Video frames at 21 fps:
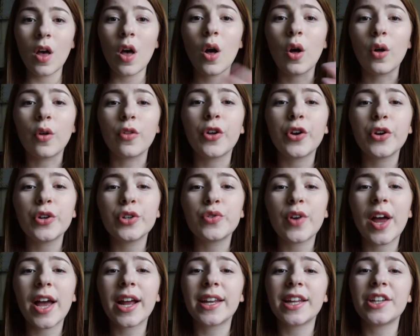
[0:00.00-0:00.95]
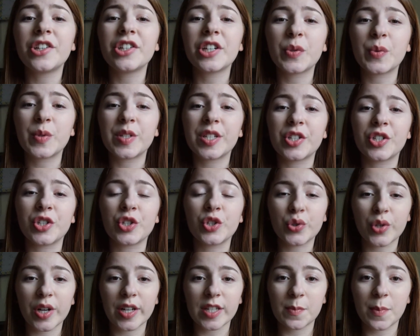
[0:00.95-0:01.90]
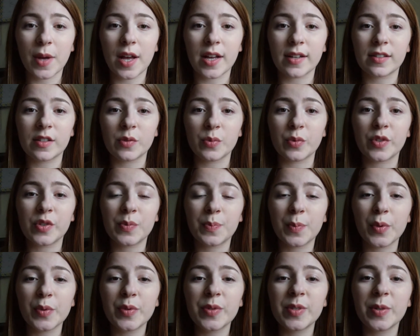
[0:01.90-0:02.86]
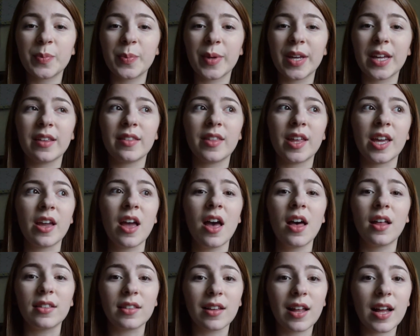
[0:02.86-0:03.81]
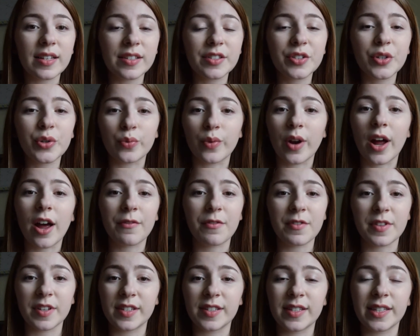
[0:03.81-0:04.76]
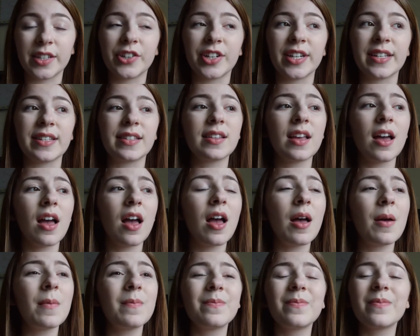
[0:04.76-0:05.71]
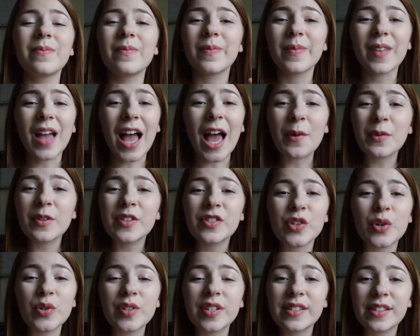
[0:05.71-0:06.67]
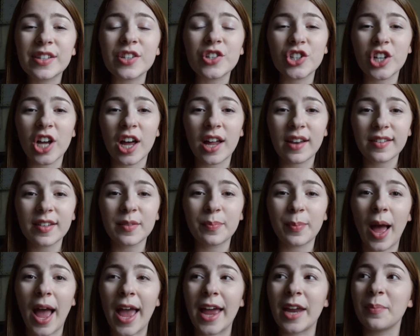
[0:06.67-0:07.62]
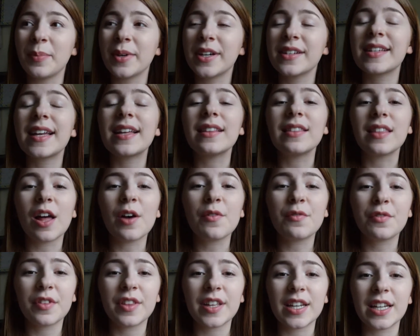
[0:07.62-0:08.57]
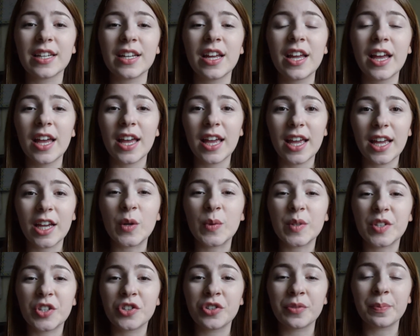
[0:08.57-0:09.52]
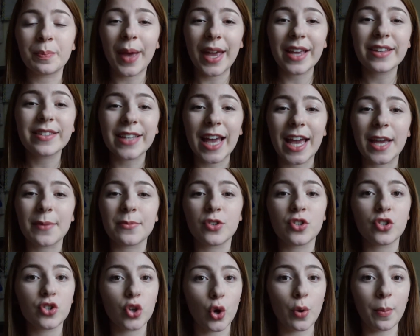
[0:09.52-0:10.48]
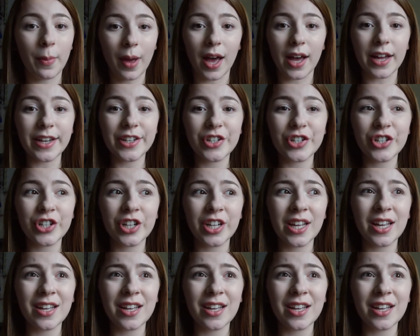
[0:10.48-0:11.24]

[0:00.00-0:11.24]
Although Dragon Age Inquisition Trespasser was supposed to be the last hurrah for this series, I was so disenchanted by it because I loved the Inquisition base game so much